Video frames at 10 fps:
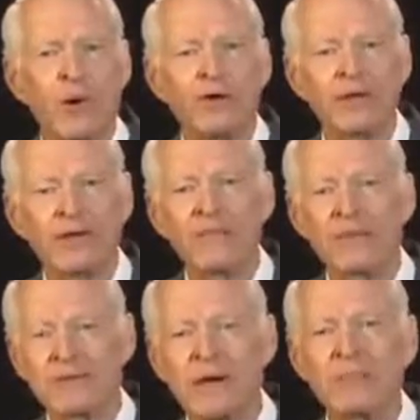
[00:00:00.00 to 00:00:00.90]
someone to
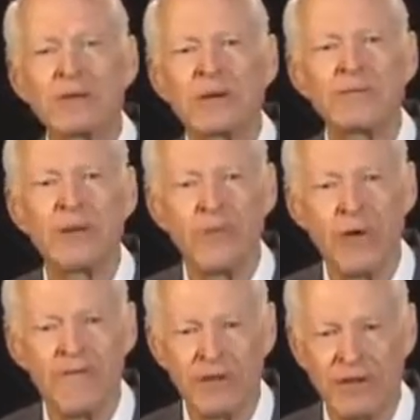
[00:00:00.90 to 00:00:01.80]
give the subject of
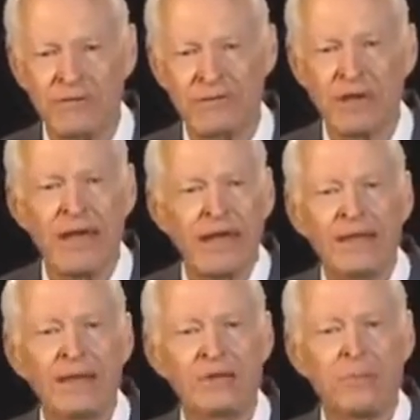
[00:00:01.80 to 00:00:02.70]
derivatives
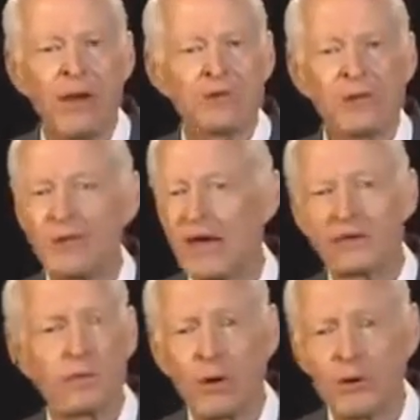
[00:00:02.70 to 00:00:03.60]
in this
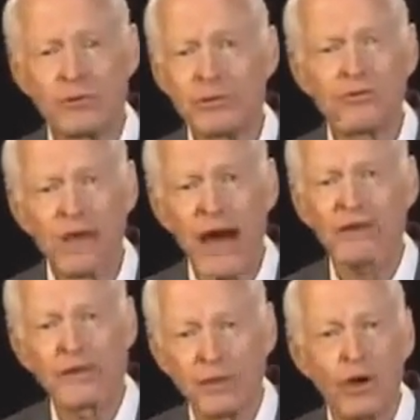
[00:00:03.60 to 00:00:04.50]
presentation, because you've
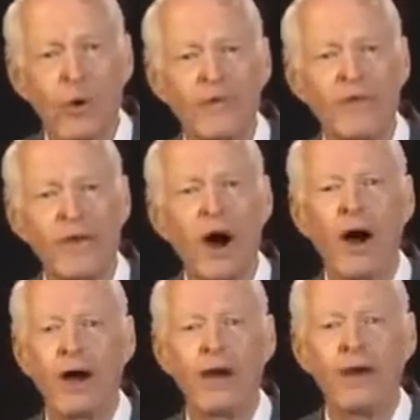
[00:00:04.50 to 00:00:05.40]
got to know what they
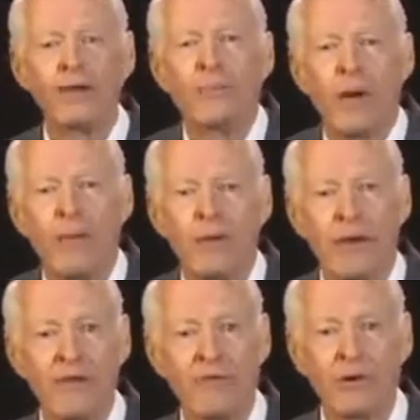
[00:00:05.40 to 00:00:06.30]
are. You
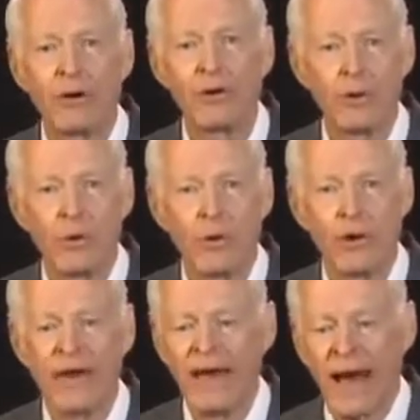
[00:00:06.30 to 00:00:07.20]
probably never even heard the
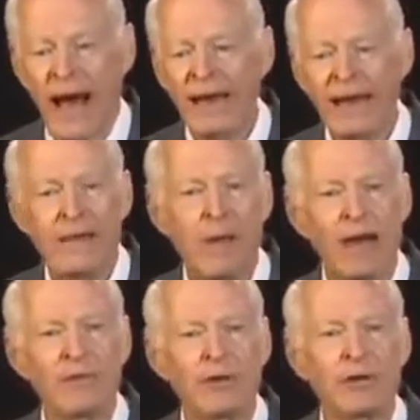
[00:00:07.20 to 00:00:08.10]
word. I didn't
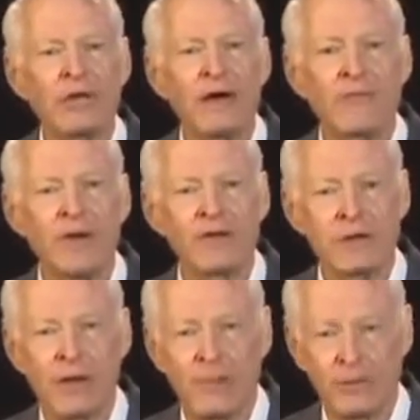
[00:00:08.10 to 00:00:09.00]
even have a good
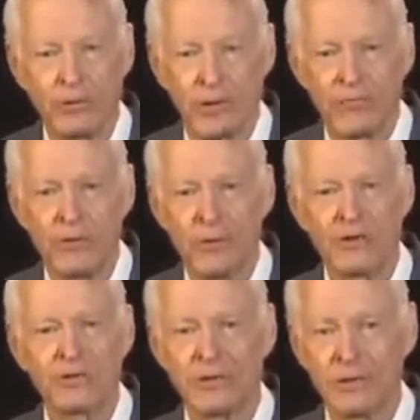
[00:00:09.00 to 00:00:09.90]
definition up until a few
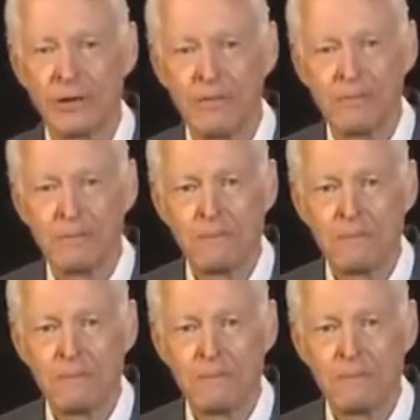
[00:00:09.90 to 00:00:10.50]
months ago.